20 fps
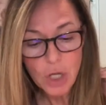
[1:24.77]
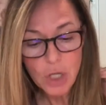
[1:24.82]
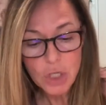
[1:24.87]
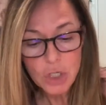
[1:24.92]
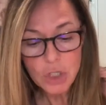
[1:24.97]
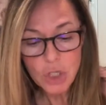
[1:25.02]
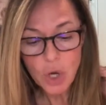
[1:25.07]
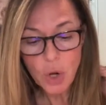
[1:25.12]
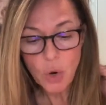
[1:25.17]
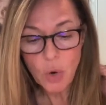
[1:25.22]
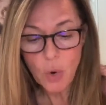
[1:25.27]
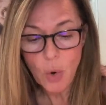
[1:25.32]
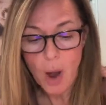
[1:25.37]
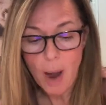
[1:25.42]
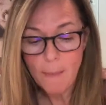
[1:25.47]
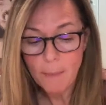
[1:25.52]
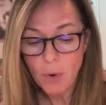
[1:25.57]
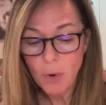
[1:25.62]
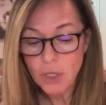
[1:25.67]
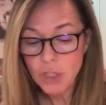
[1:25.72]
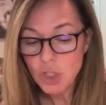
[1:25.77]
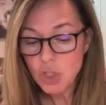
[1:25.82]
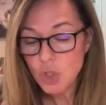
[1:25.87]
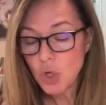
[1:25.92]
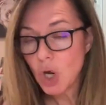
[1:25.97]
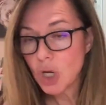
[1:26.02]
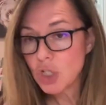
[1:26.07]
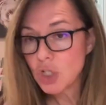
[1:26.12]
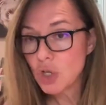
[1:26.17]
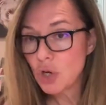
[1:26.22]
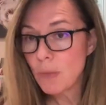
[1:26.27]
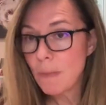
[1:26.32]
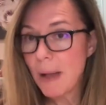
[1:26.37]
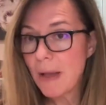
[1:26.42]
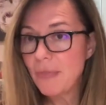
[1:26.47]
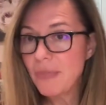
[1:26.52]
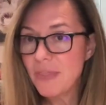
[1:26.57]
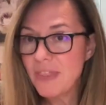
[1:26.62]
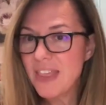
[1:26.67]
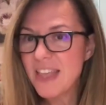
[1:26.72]
So I'm going to talk to you
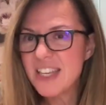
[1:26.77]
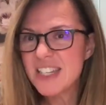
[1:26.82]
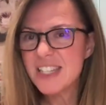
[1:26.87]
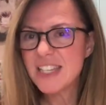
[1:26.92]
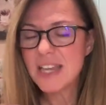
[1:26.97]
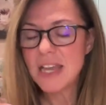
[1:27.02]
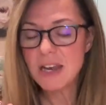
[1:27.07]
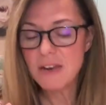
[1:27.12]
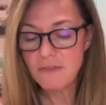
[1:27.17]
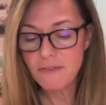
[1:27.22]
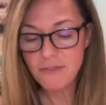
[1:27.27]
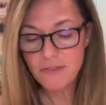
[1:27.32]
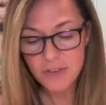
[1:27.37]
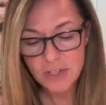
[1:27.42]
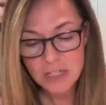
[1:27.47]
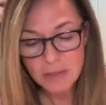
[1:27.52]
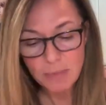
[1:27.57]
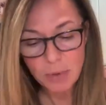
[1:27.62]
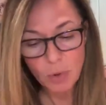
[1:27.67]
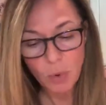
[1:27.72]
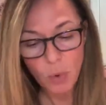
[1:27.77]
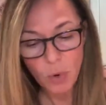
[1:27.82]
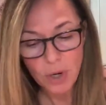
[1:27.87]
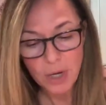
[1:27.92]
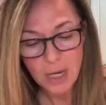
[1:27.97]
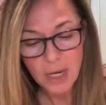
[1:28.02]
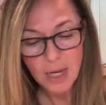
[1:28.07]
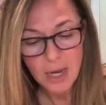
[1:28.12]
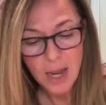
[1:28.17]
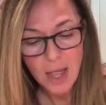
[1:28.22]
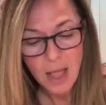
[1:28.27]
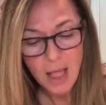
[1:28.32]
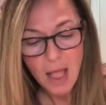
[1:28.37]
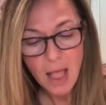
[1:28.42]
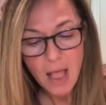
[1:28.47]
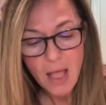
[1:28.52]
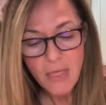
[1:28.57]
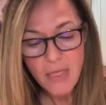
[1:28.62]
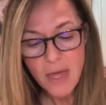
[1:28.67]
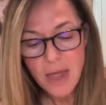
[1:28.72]
about this invisible organ
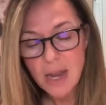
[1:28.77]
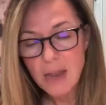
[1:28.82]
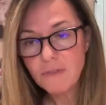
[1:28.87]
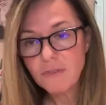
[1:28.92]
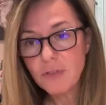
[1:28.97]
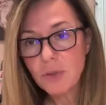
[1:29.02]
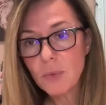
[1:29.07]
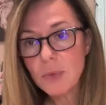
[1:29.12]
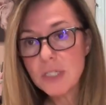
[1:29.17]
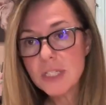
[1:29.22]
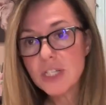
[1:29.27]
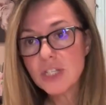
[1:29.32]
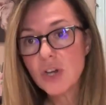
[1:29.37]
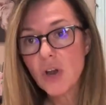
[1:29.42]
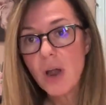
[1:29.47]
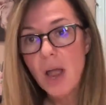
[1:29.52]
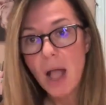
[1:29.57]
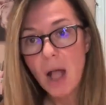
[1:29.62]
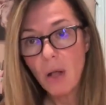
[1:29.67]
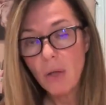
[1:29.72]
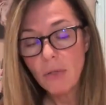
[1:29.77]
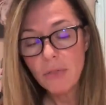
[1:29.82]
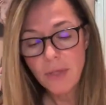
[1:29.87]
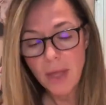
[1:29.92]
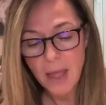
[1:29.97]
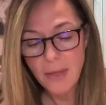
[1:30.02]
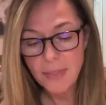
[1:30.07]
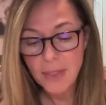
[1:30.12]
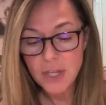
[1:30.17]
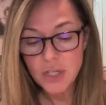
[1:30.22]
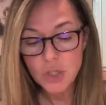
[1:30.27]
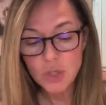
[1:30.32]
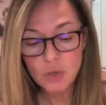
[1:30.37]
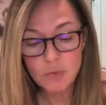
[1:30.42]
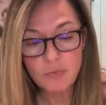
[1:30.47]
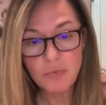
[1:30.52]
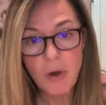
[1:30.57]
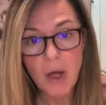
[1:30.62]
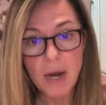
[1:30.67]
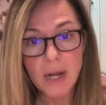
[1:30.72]
that influences our health and then two
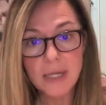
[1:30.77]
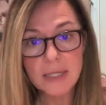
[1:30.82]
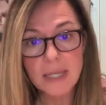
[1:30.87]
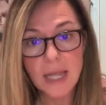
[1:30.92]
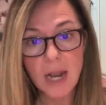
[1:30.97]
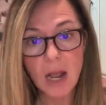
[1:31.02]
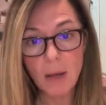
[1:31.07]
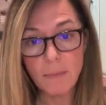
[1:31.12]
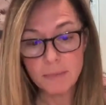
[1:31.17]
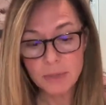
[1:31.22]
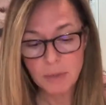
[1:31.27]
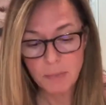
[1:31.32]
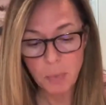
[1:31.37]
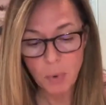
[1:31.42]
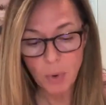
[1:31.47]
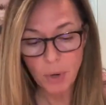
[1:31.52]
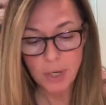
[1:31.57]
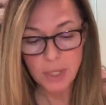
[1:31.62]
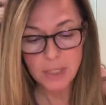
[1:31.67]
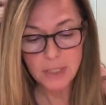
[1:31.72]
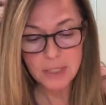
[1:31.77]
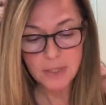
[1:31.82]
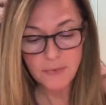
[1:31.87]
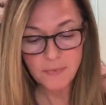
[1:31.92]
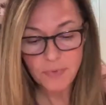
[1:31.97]
products that help support it.